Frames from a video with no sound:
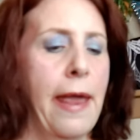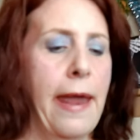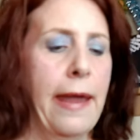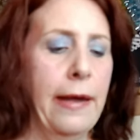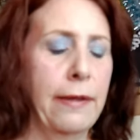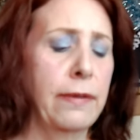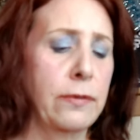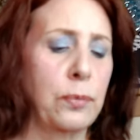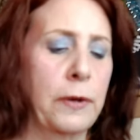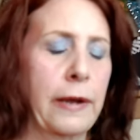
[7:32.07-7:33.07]
And
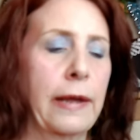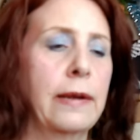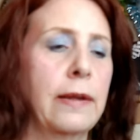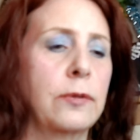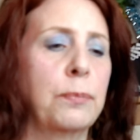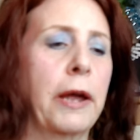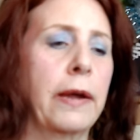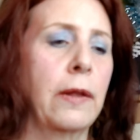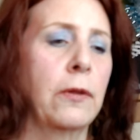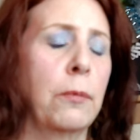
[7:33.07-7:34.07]
this one again is by
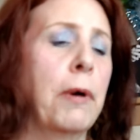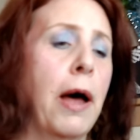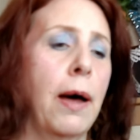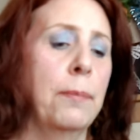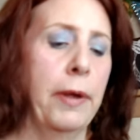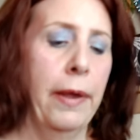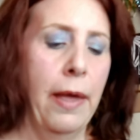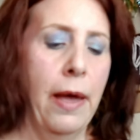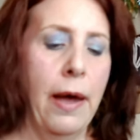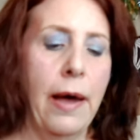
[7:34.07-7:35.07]
ColourPop.
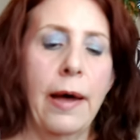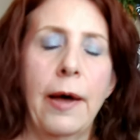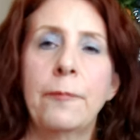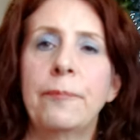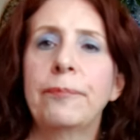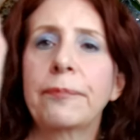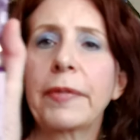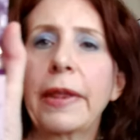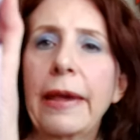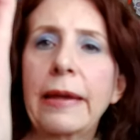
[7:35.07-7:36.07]
Um,
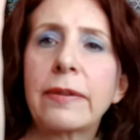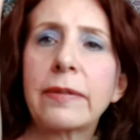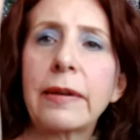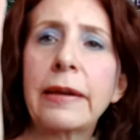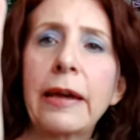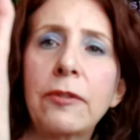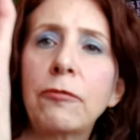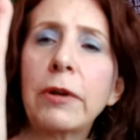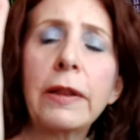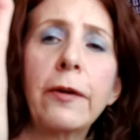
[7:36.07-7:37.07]
it's
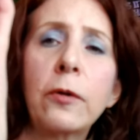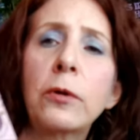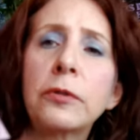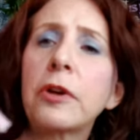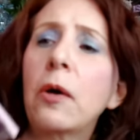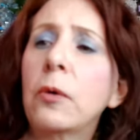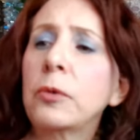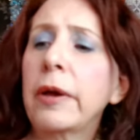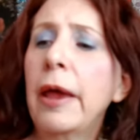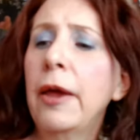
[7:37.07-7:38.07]
again really cool
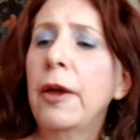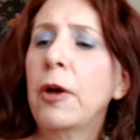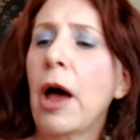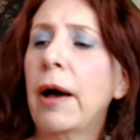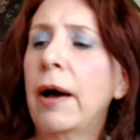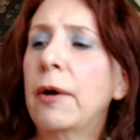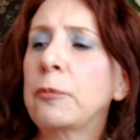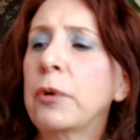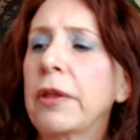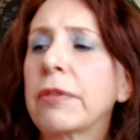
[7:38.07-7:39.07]
toned uh,
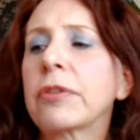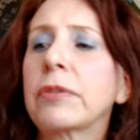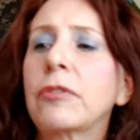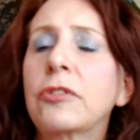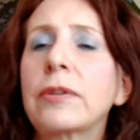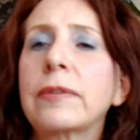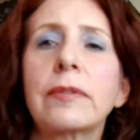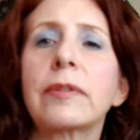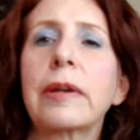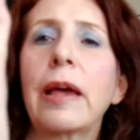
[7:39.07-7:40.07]
with
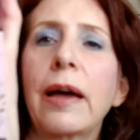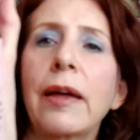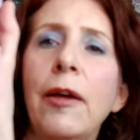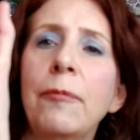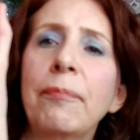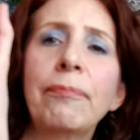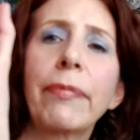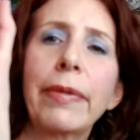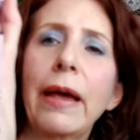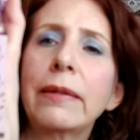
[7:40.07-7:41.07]
just um,
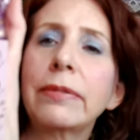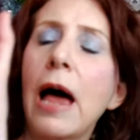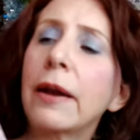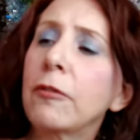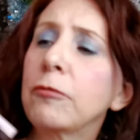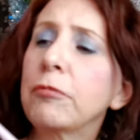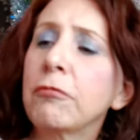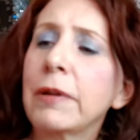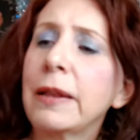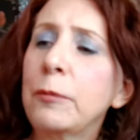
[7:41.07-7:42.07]
a lot of
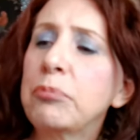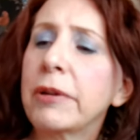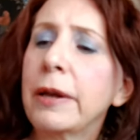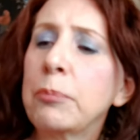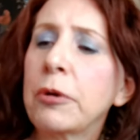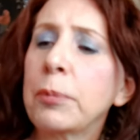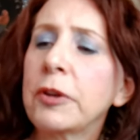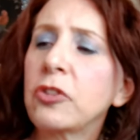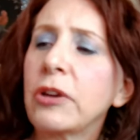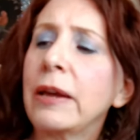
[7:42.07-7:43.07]
really pretty
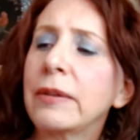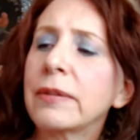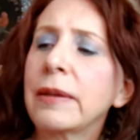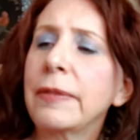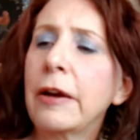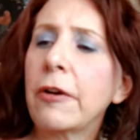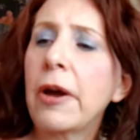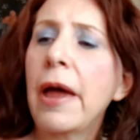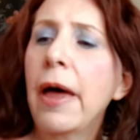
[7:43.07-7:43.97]
purple shades in there,